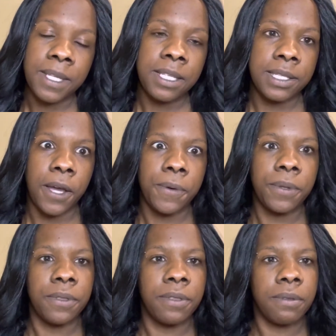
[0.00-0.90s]
So,
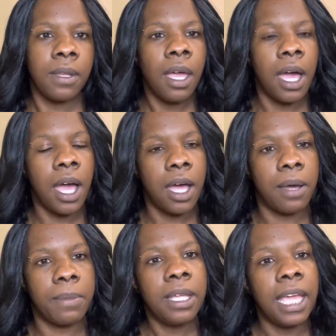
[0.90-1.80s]

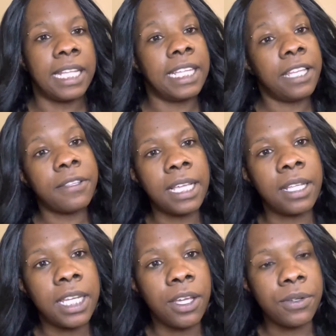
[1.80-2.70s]
and the other thing that
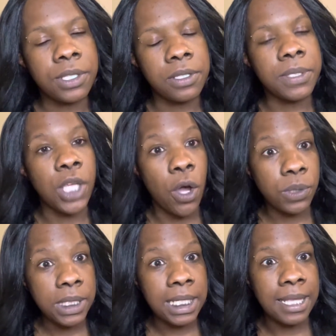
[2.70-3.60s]
he goes to is
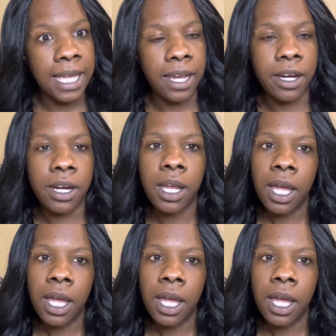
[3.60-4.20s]
OT there.